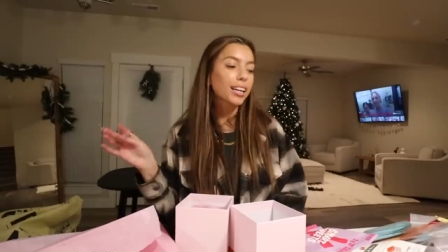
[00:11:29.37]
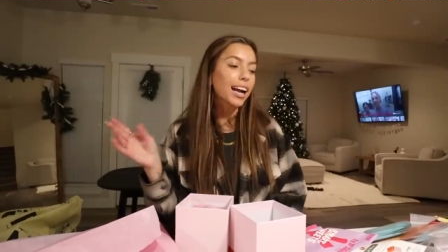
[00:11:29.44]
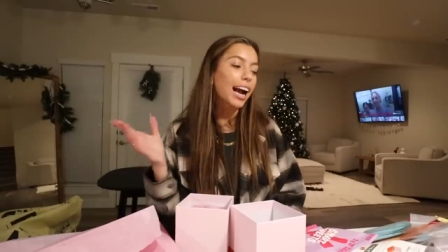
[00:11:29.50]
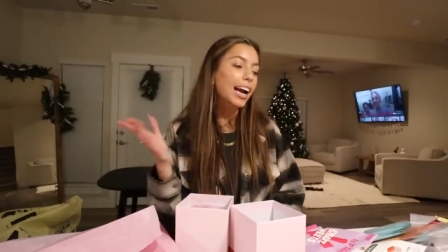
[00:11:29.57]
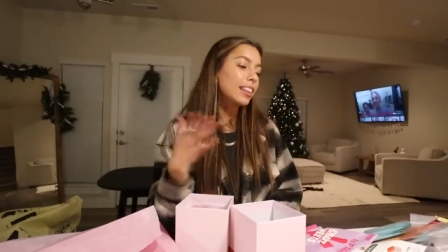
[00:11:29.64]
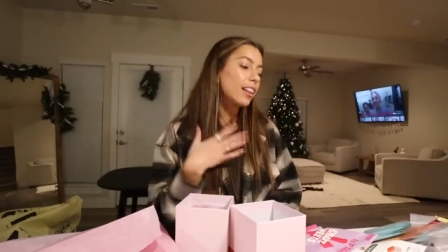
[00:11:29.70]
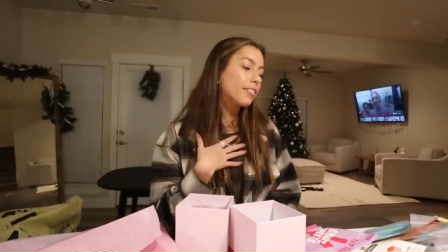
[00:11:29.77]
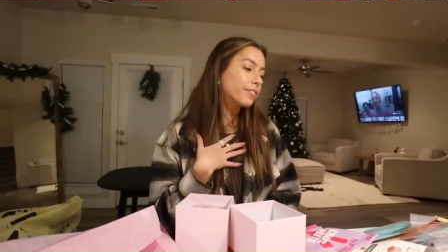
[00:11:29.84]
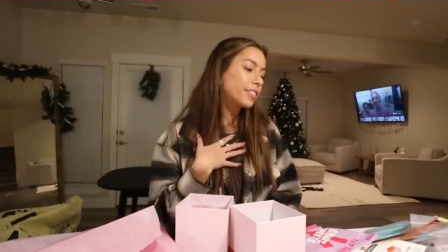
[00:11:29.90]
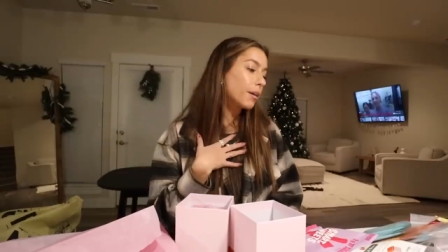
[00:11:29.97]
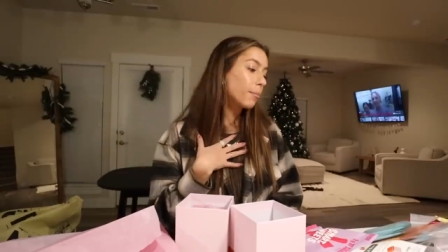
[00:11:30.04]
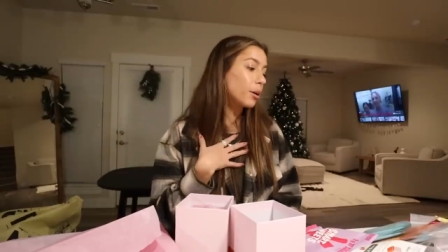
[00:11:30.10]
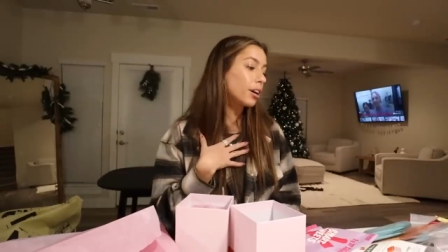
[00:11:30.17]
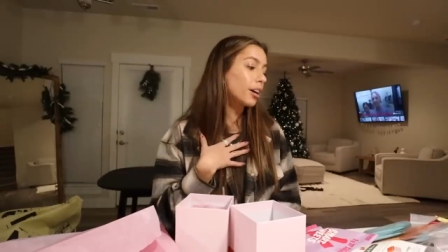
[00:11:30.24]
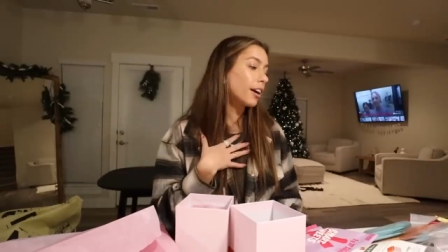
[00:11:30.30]
Like, I love
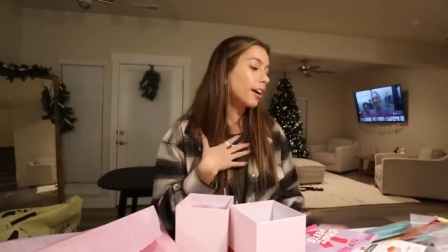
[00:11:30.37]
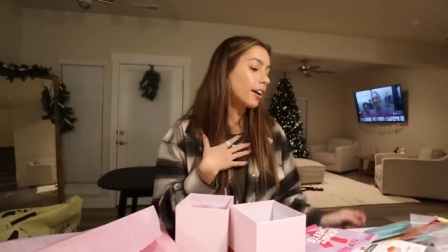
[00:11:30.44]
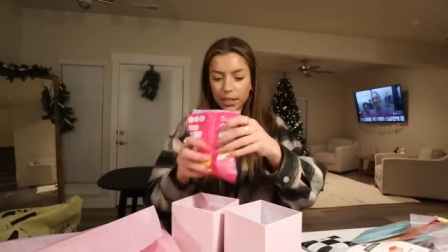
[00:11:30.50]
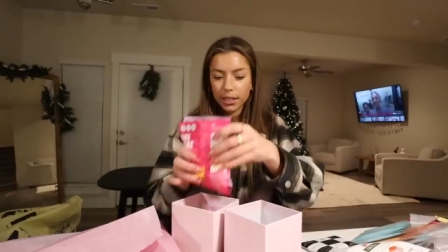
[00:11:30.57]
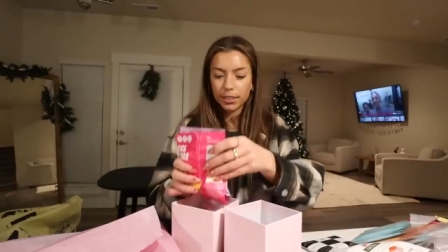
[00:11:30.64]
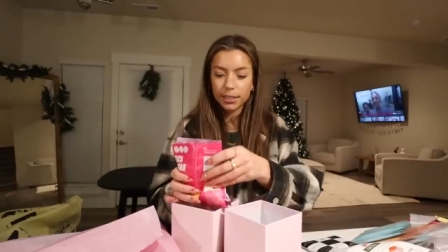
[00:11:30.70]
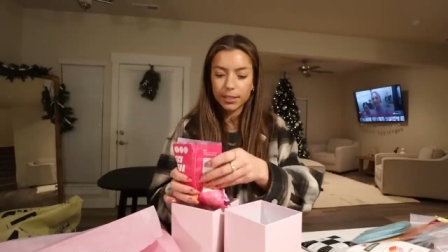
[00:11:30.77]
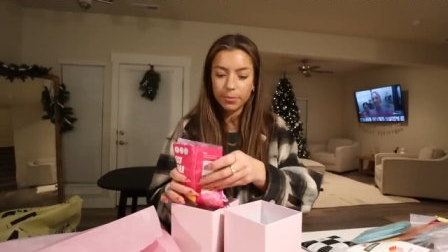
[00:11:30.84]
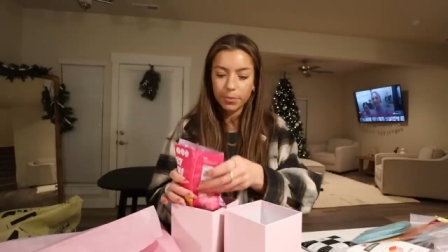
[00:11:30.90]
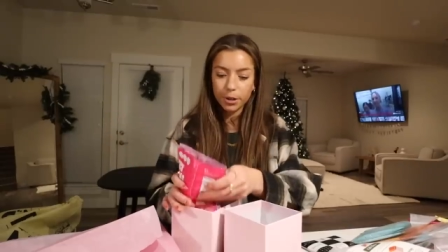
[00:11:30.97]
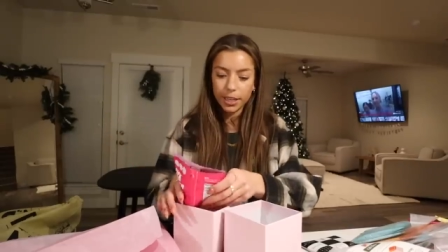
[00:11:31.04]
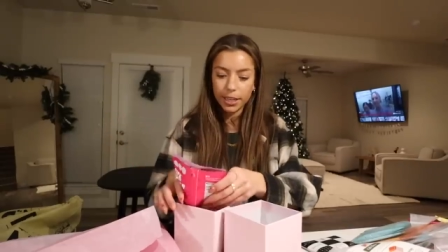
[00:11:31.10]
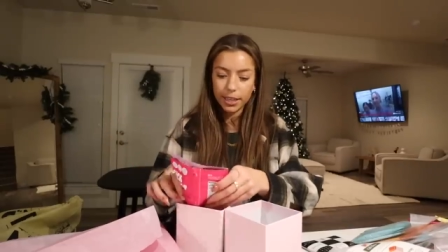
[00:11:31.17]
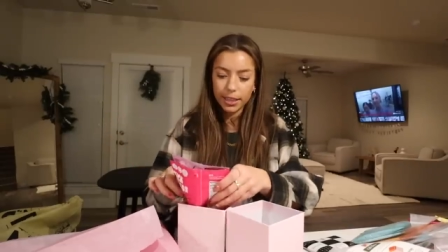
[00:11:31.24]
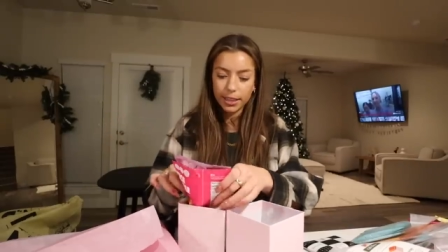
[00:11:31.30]
that part.
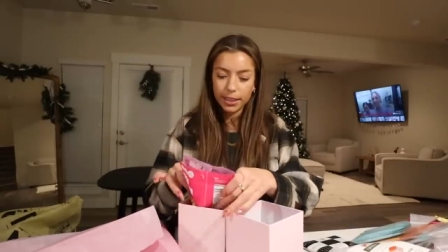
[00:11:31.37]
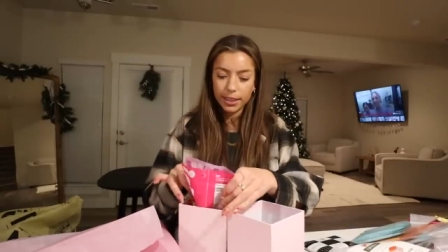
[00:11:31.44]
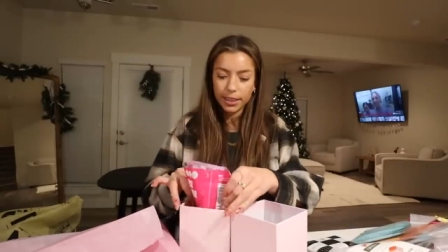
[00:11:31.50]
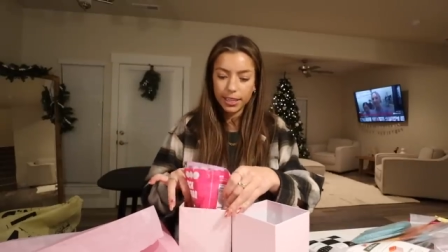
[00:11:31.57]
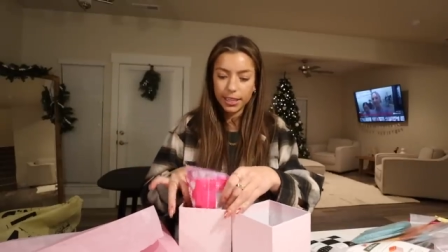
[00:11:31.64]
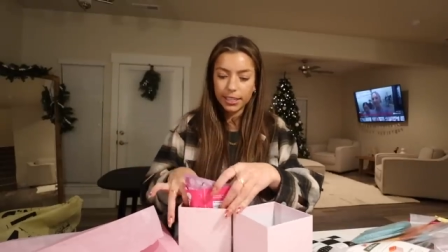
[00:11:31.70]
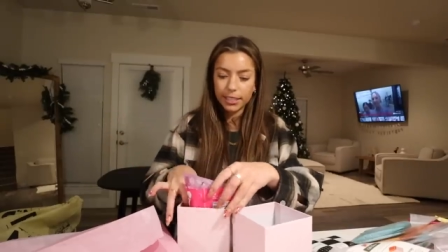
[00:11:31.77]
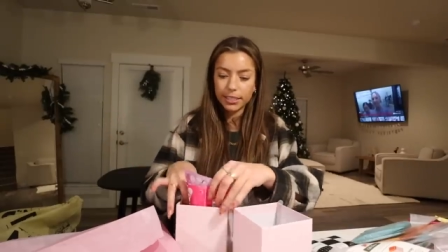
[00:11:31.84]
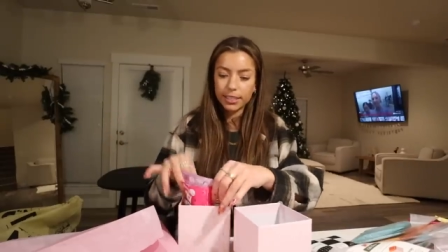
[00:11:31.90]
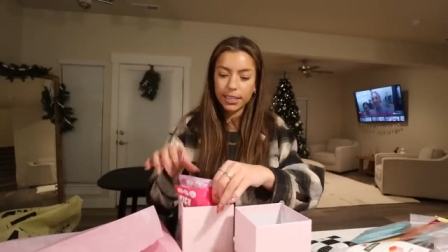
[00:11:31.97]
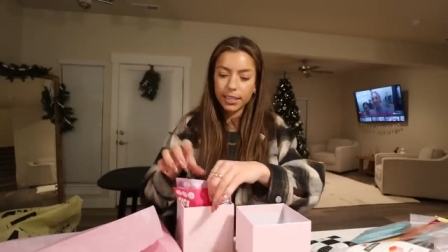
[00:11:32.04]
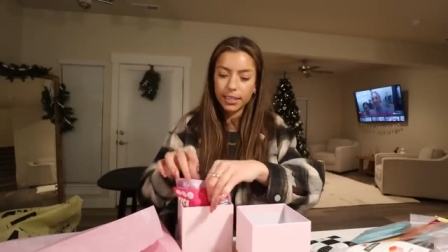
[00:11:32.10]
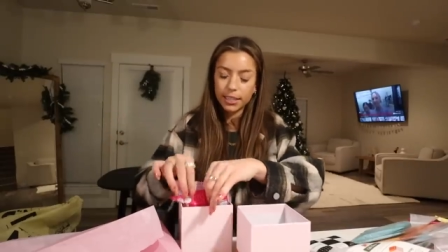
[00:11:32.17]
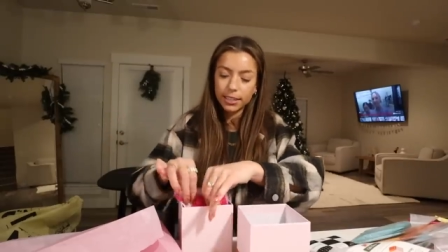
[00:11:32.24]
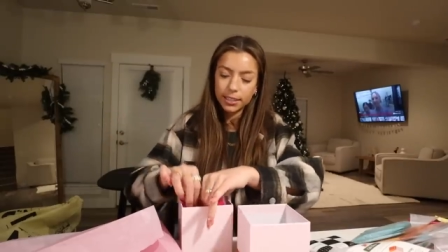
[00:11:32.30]
Let's put these
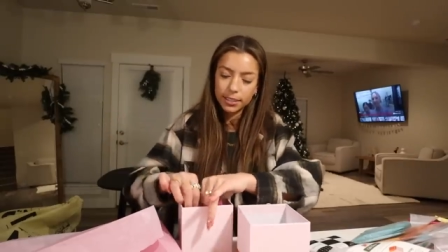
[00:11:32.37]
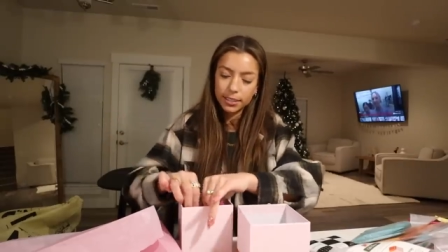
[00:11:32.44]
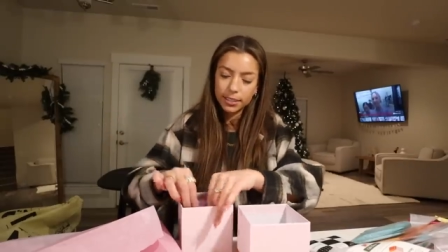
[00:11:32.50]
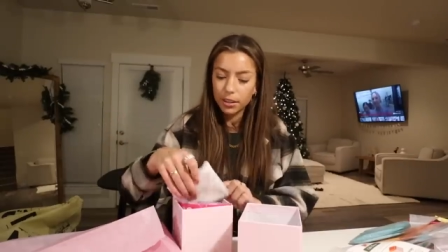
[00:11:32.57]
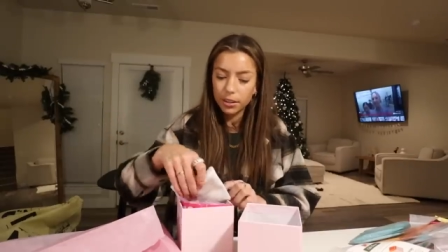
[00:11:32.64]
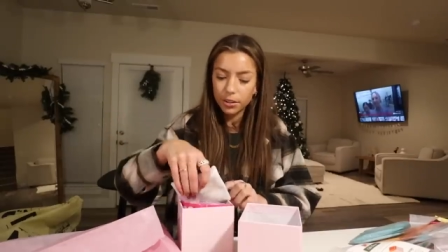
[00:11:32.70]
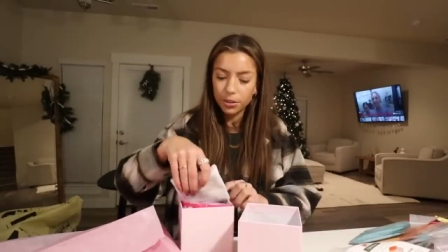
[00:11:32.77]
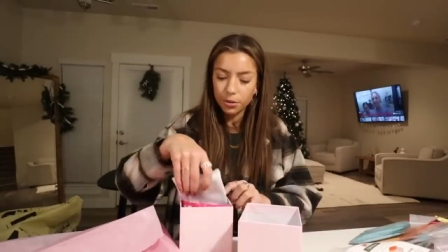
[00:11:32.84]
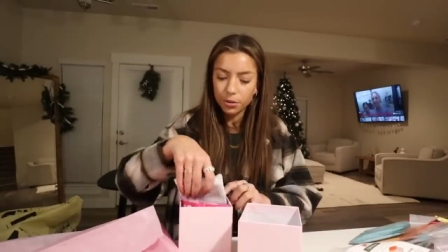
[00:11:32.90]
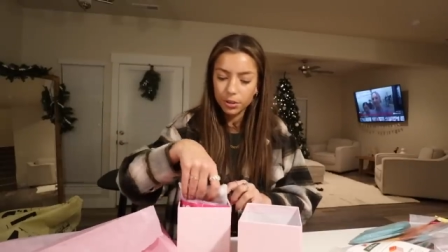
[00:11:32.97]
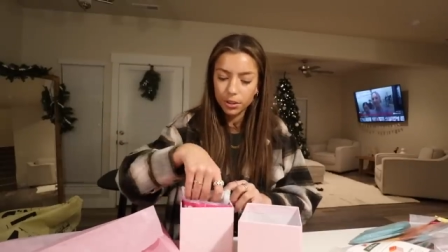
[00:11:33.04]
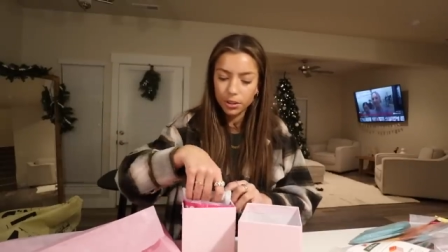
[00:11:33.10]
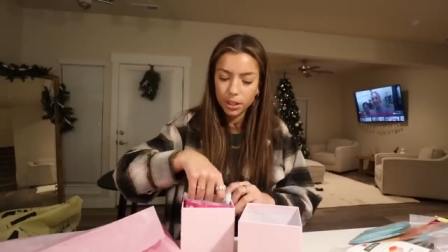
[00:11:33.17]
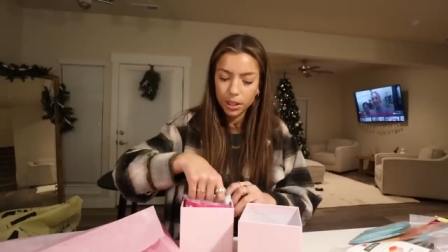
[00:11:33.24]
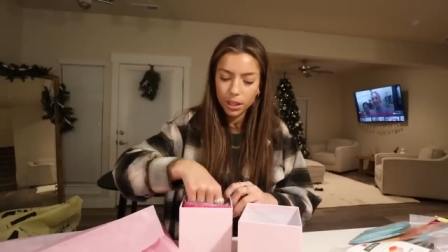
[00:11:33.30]
in, the little
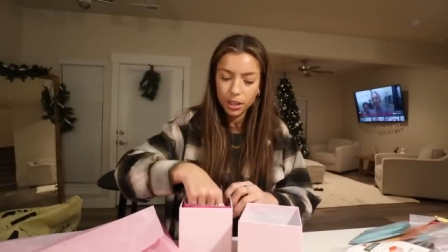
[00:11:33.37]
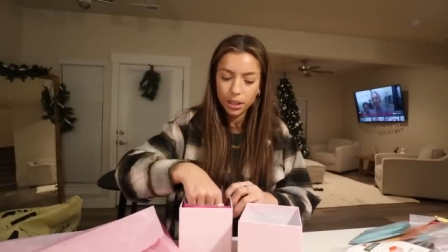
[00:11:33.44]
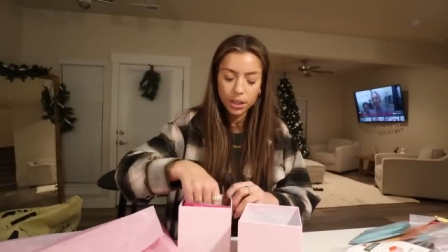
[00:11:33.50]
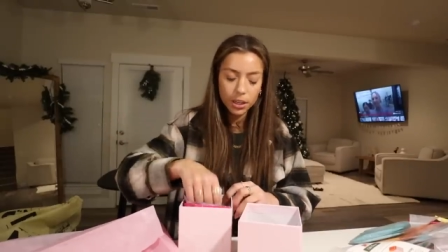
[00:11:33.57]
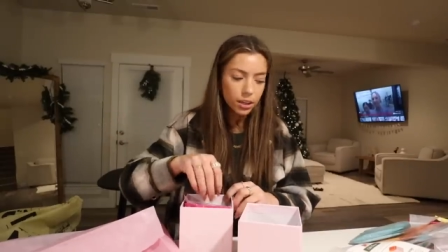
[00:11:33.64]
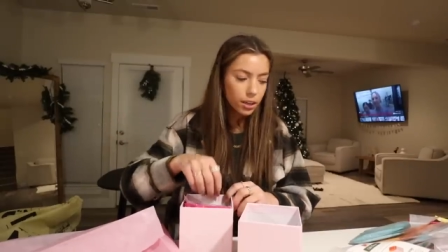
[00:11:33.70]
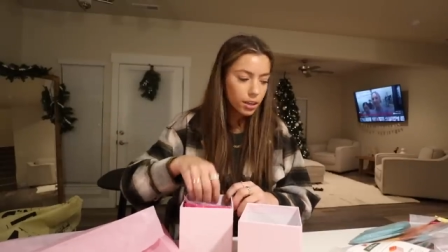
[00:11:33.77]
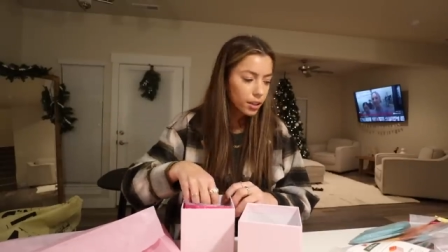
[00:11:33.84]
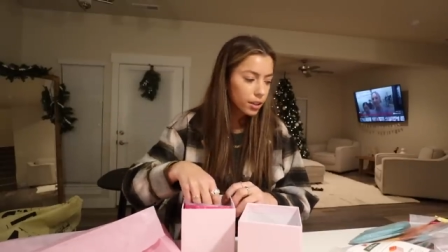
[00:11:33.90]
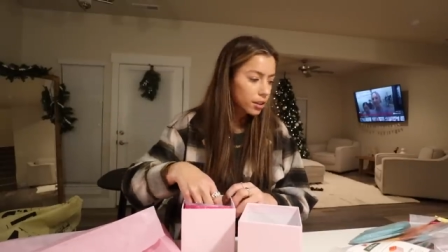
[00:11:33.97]
thing.